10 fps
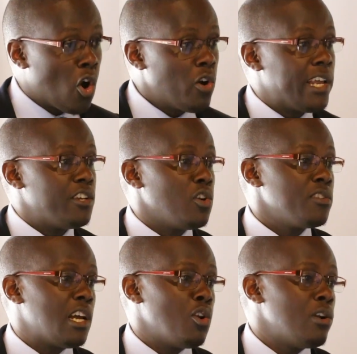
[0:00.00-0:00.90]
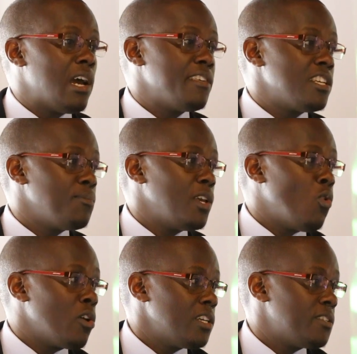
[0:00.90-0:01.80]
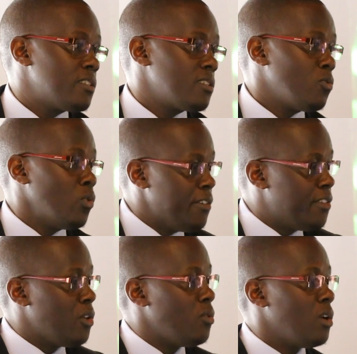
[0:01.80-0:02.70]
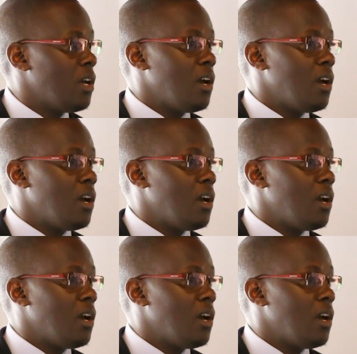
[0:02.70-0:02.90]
road and yours alone. Others may walk it with you,